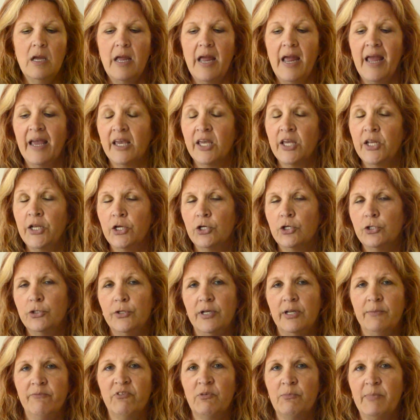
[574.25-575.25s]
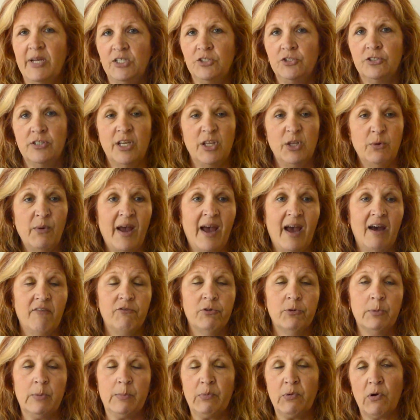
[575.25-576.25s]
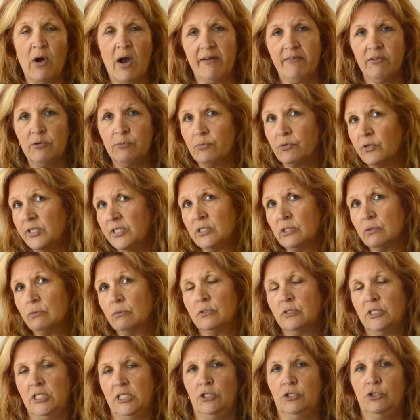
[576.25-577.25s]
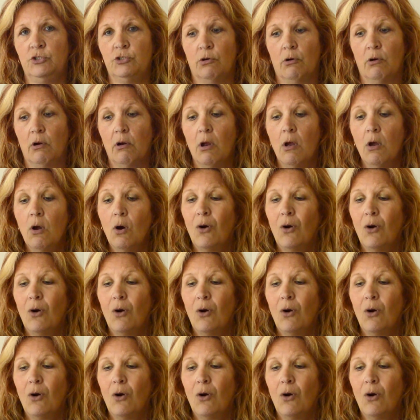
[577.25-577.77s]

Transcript: It can include information that you have from a private preschool teacher,